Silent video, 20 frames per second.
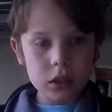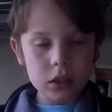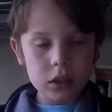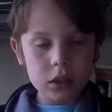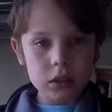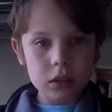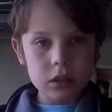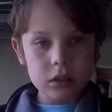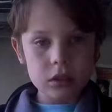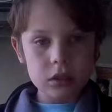
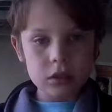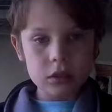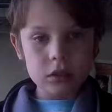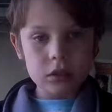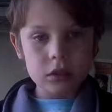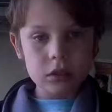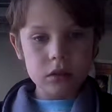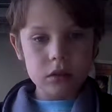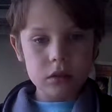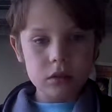
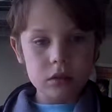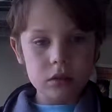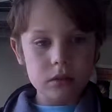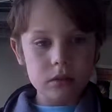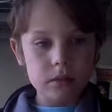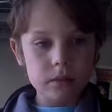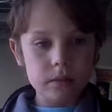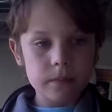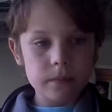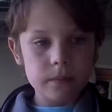
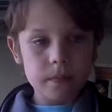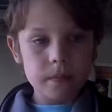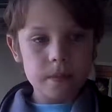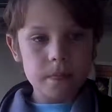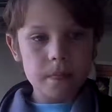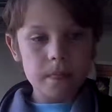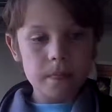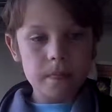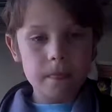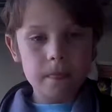
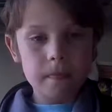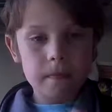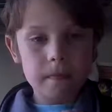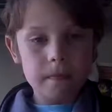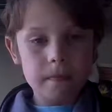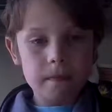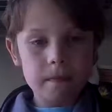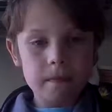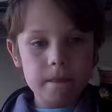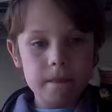
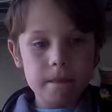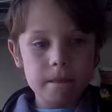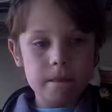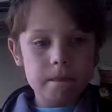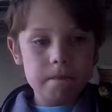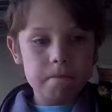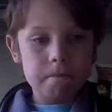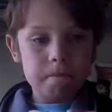[no speech]